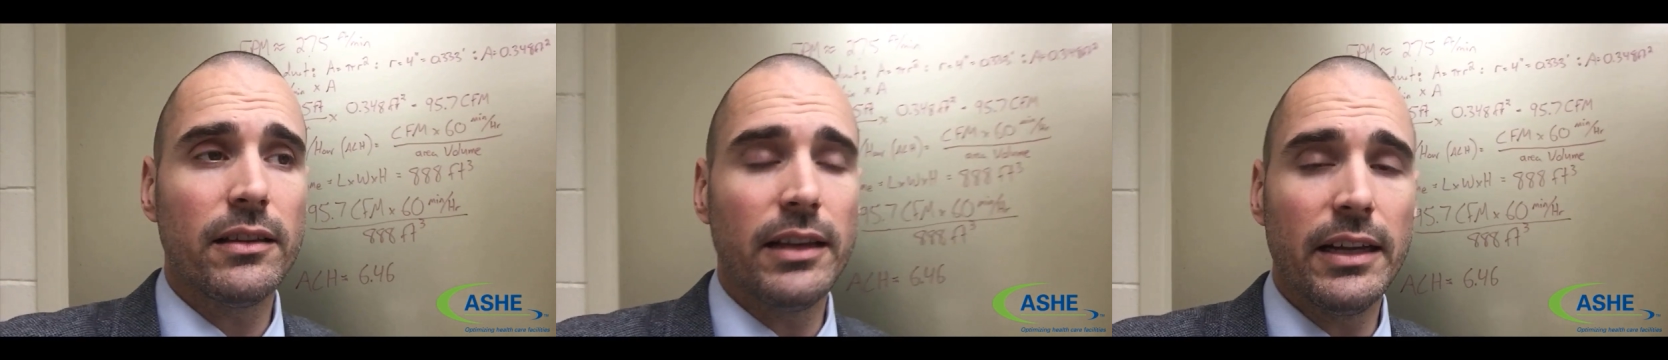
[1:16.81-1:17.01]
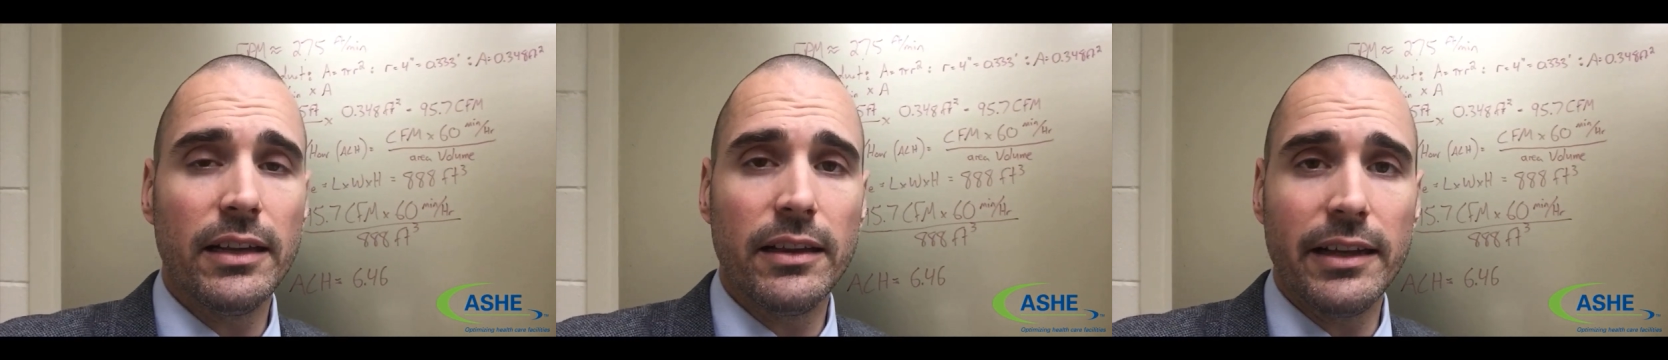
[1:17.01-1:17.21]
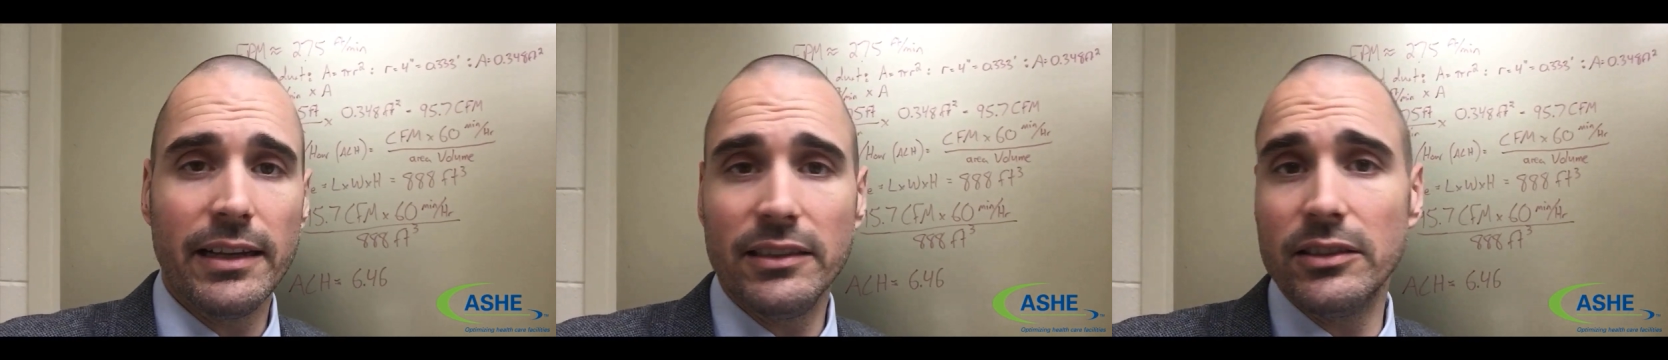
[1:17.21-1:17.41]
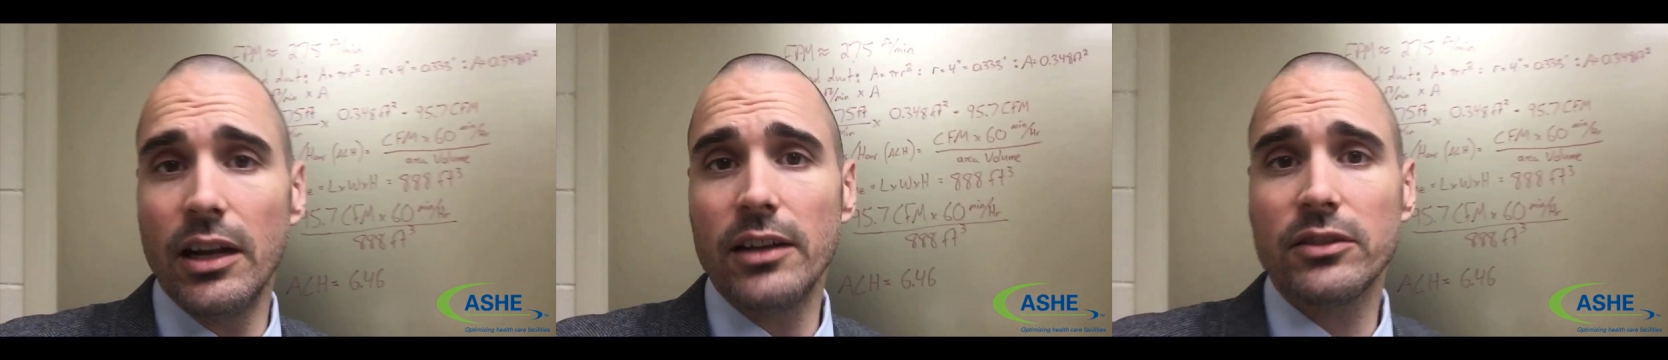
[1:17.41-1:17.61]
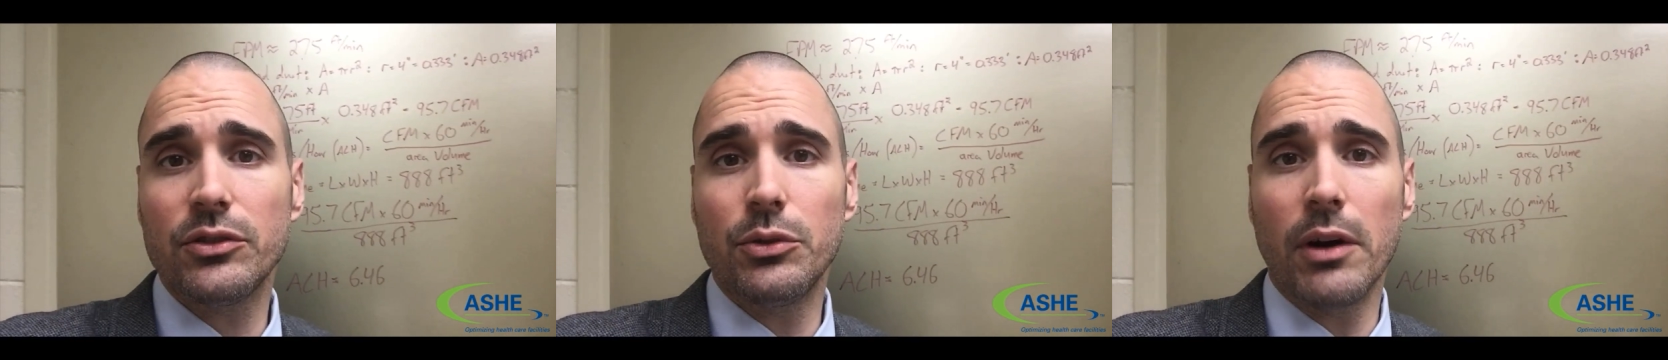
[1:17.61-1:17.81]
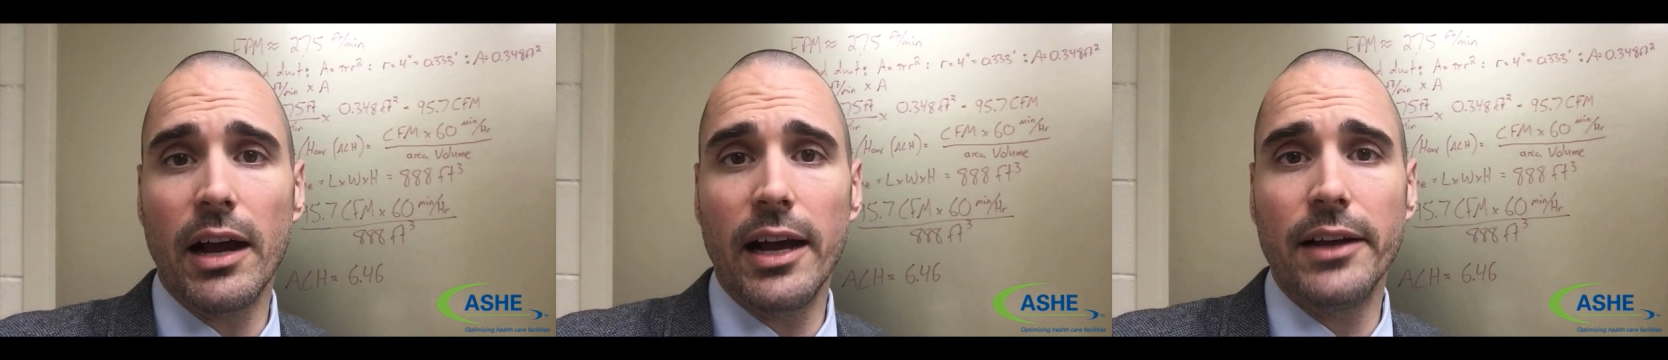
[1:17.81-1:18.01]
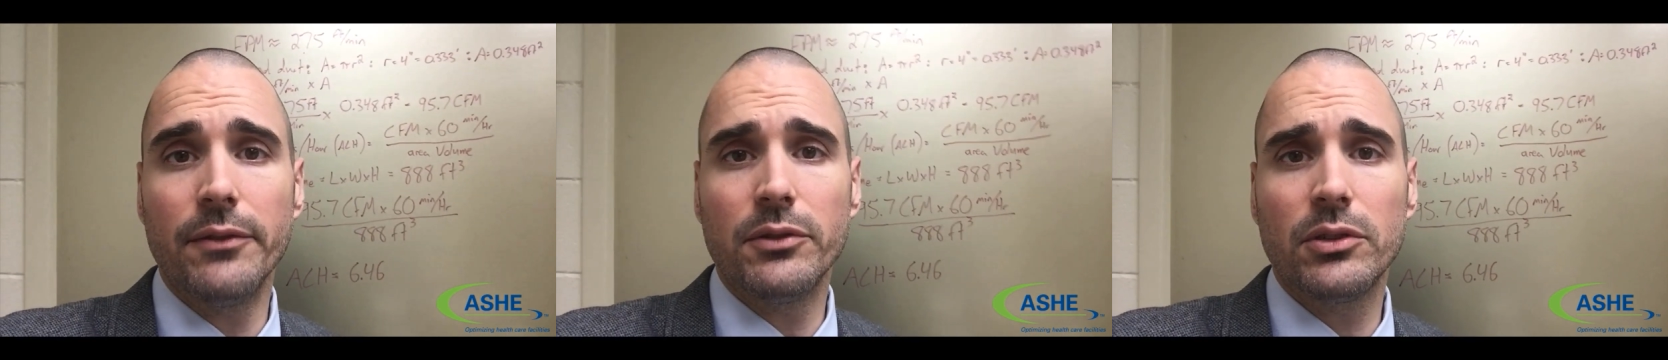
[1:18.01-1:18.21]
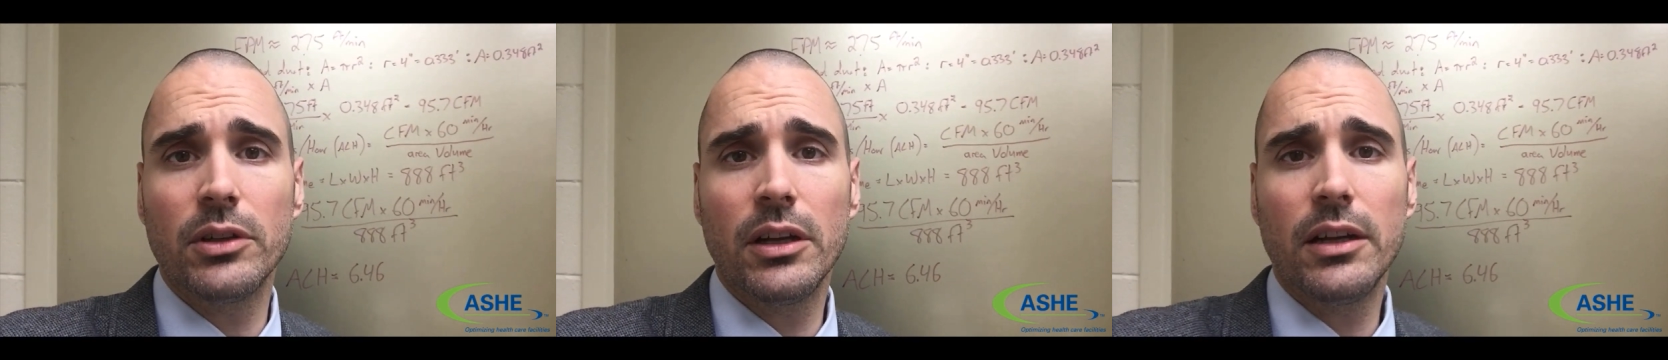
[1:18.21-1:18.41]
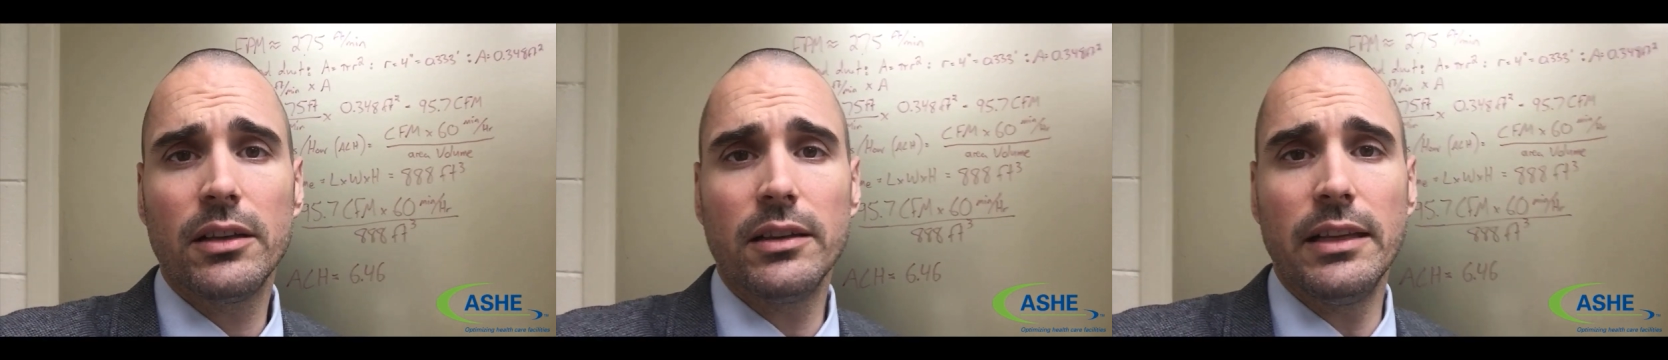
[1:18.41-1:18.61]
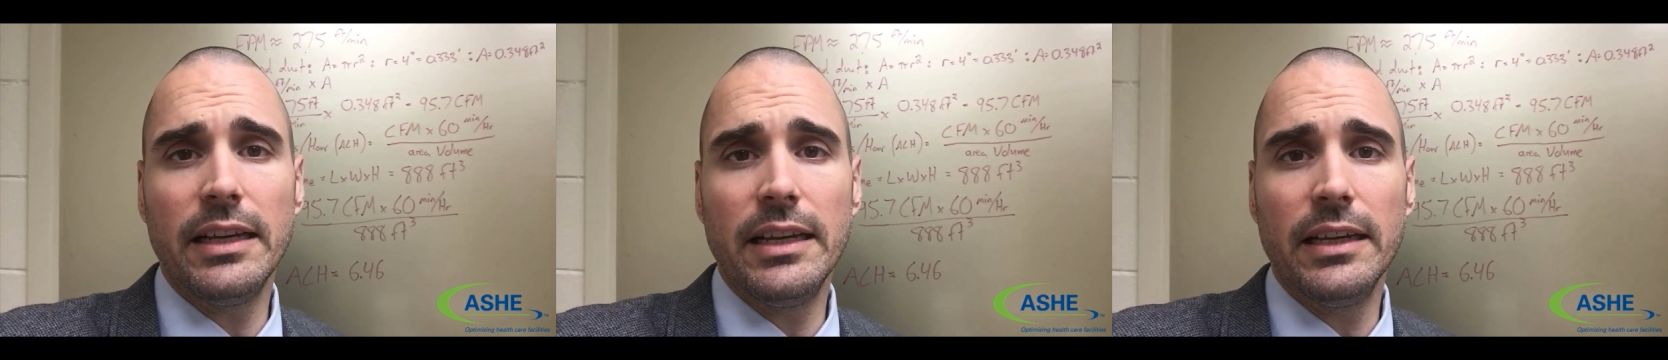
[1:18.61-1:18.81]
the exhaust drives
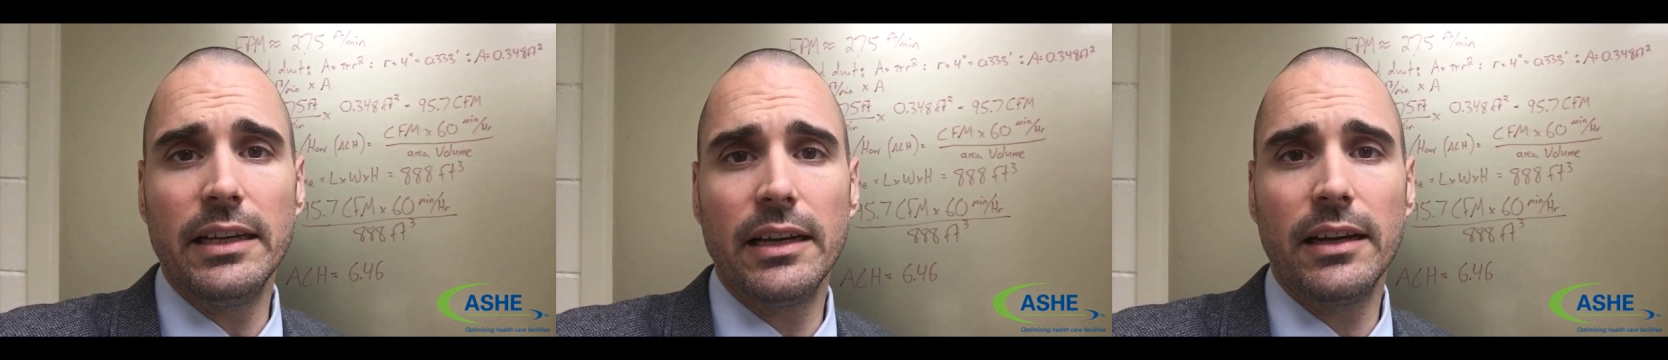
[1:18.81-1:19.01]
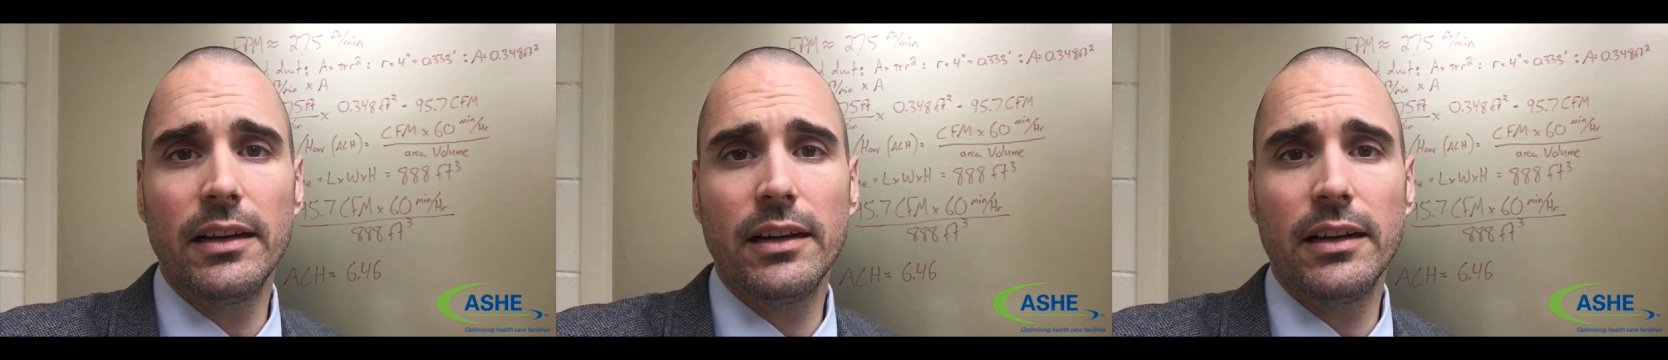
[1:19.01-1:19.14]
the